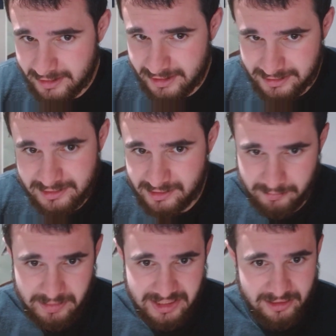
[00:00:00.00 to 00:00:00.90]
is the
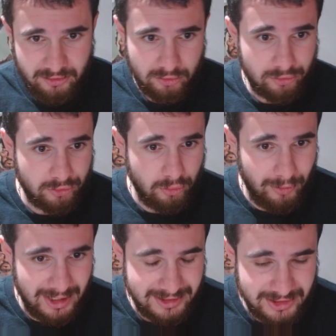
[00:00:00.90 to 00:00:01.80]
big
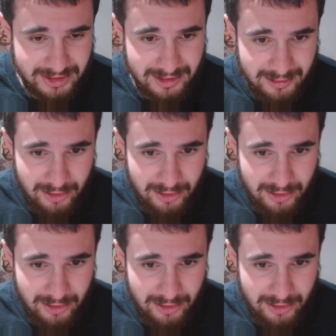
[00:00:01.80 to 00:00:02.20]
question.